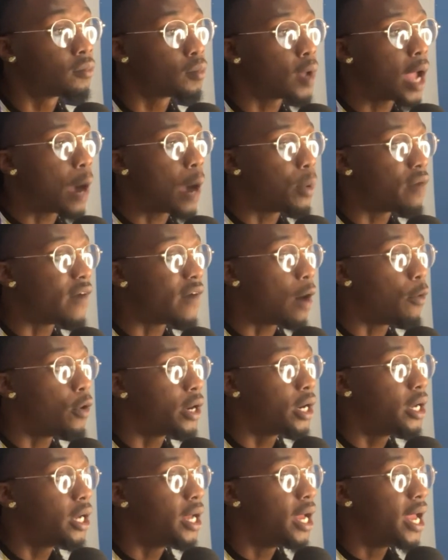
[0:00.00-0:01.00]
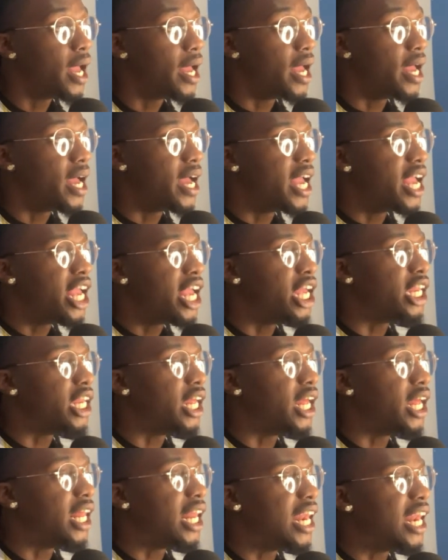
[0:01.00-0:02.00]
However, I want
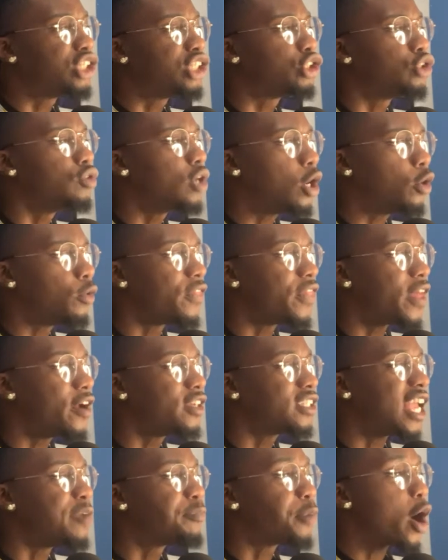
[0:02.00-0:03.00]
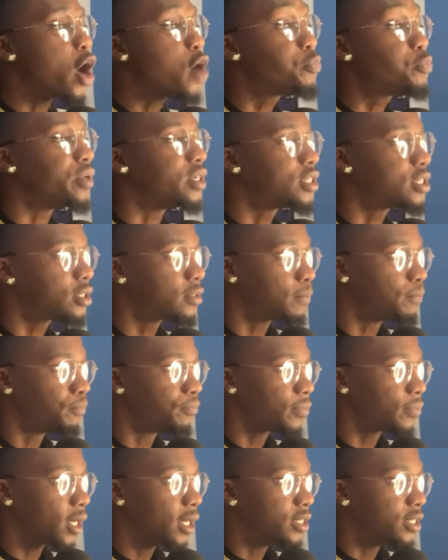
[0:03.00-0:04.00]
to let you know that there's a purpose
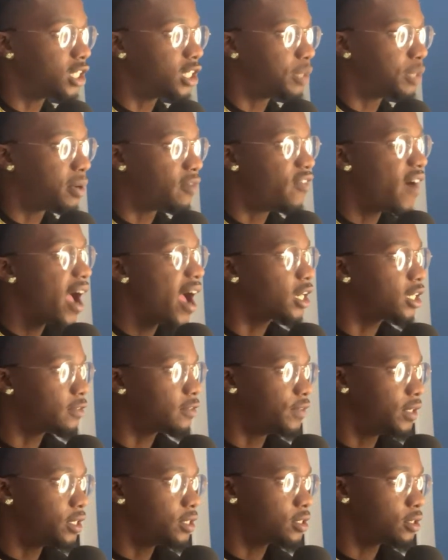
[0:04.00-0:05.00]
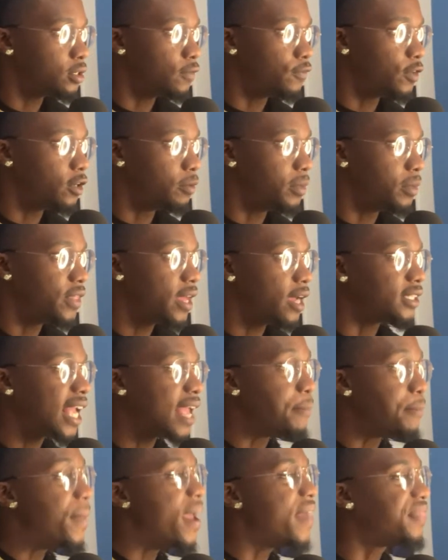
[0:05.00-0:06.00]
to the provocativeness. You feel me? There's a
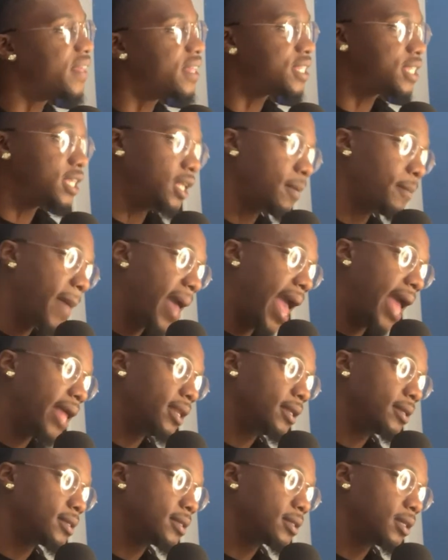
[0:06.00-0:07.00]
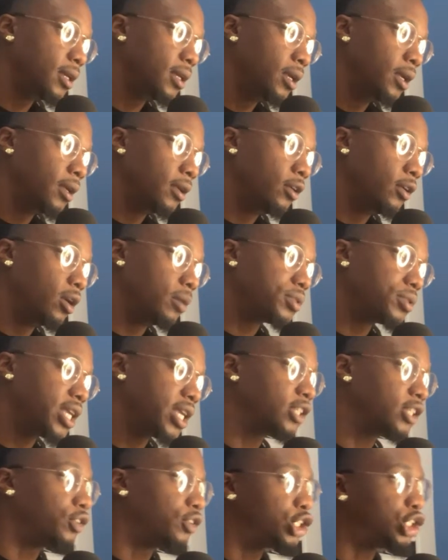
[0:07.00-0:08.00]
method to the madness. You know what I'm saying?
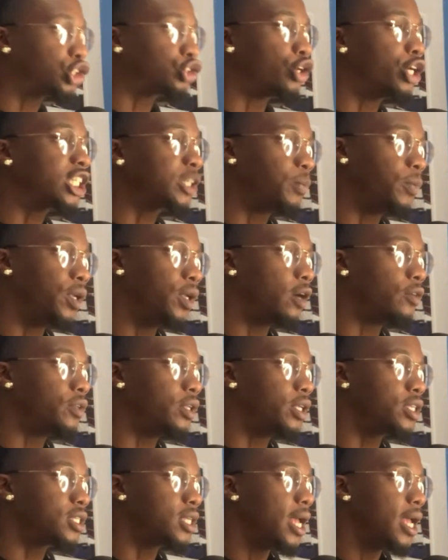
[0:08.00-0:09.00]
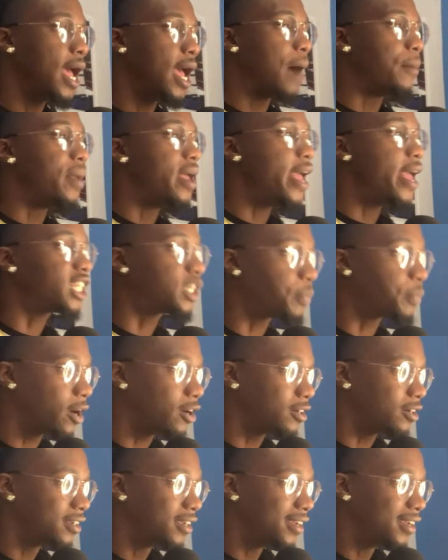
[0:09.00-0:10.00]
So just trust me on this. I'm an
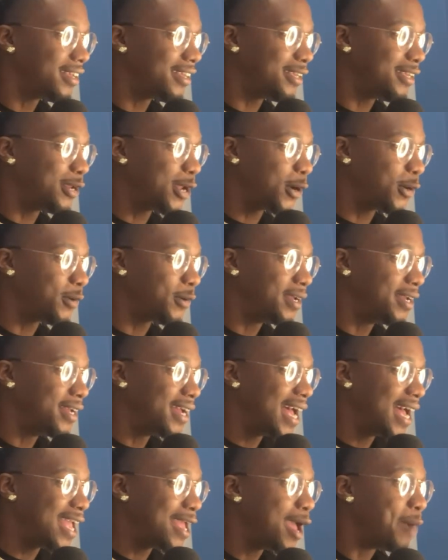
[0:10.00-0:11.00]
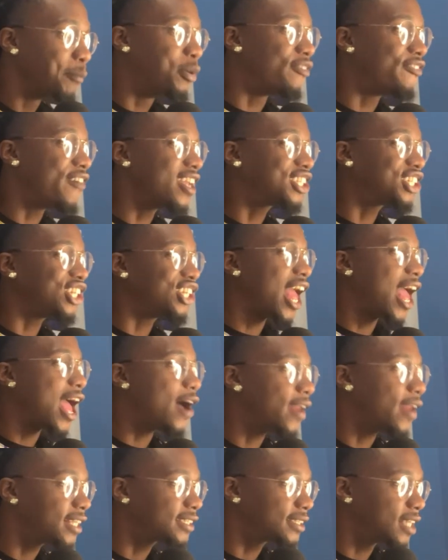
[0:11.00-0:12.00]
expert, a professional,
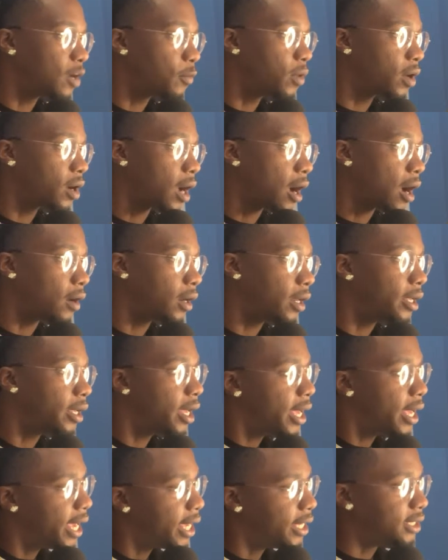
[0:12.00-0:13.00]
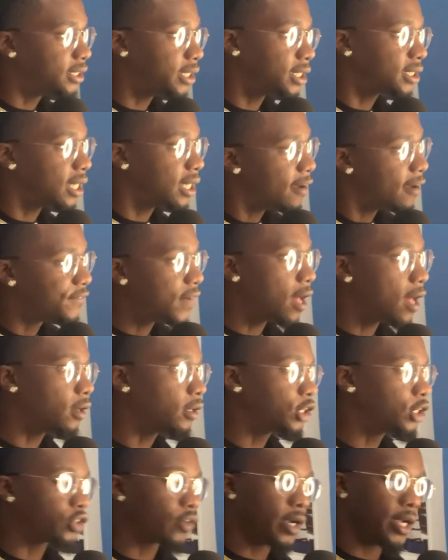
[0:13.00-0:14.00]
that's what we'll call it, and just follow
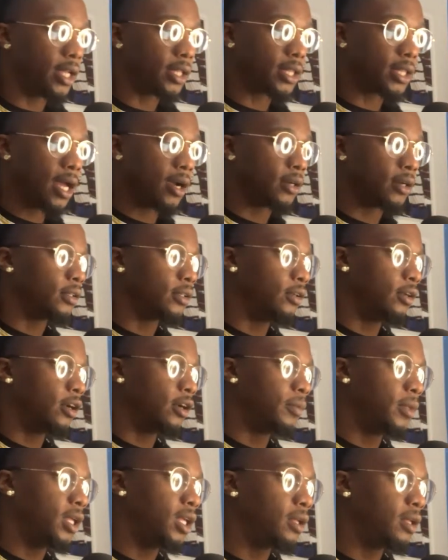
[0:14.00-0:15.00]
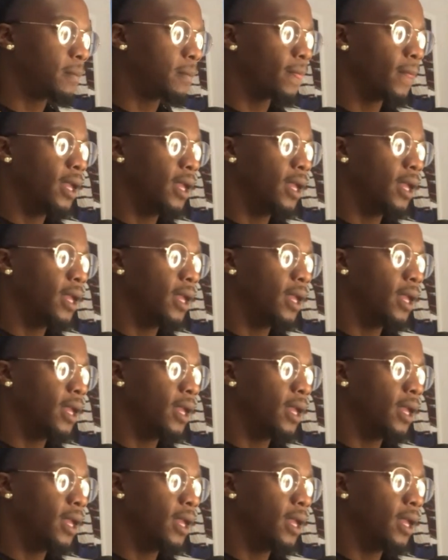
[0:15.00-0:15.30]
the train of thought. You know what I mean?